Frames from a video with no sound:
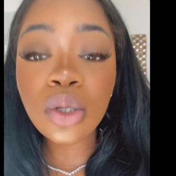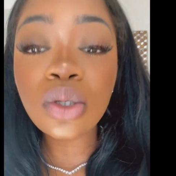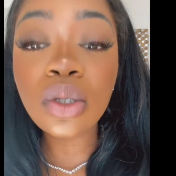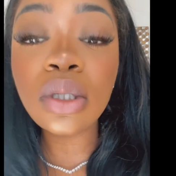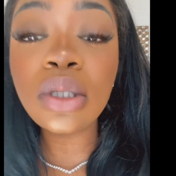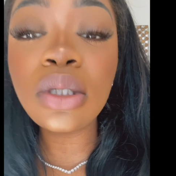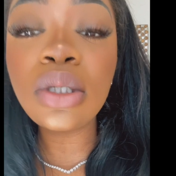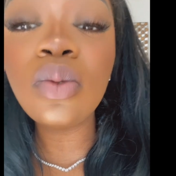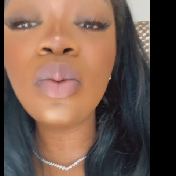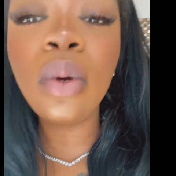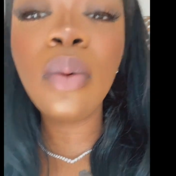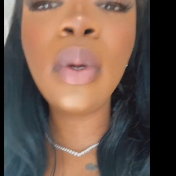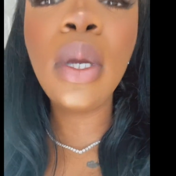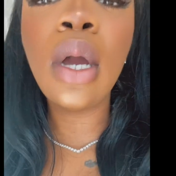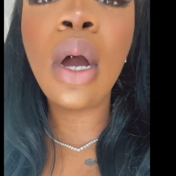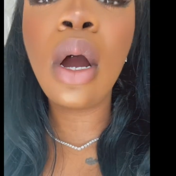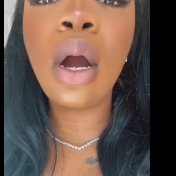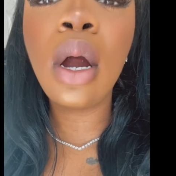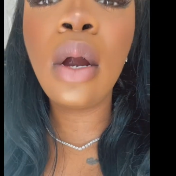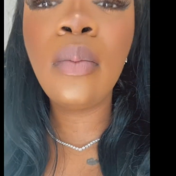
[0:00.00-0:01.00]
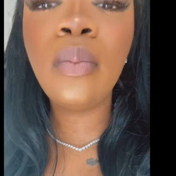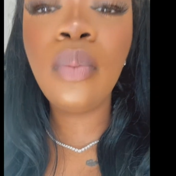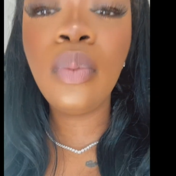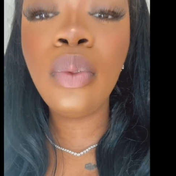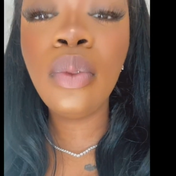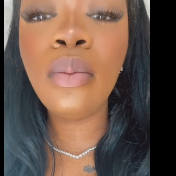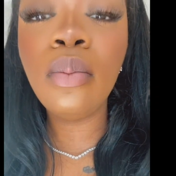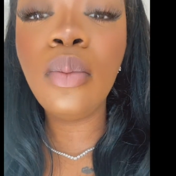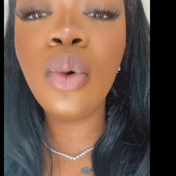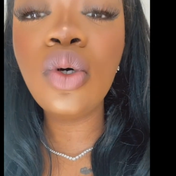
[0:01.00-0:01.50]
So this is where we are.
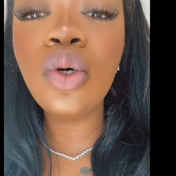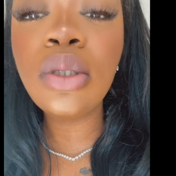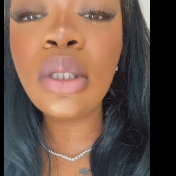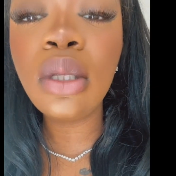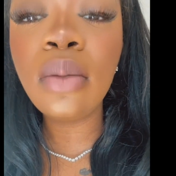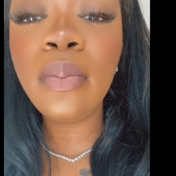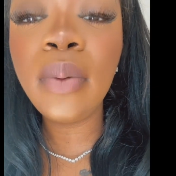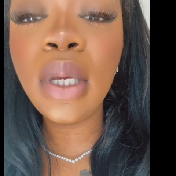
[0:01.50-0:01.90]
Most of the